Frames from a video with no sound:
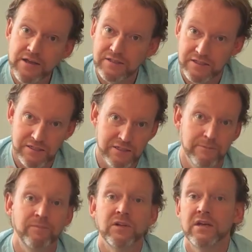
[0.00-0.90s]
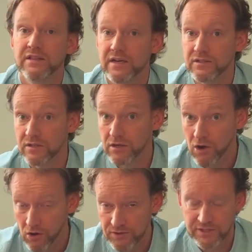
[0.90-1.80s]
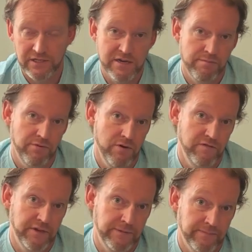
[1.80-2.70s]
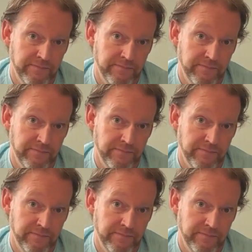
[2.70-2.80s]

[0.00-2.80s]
system that is constantly improving.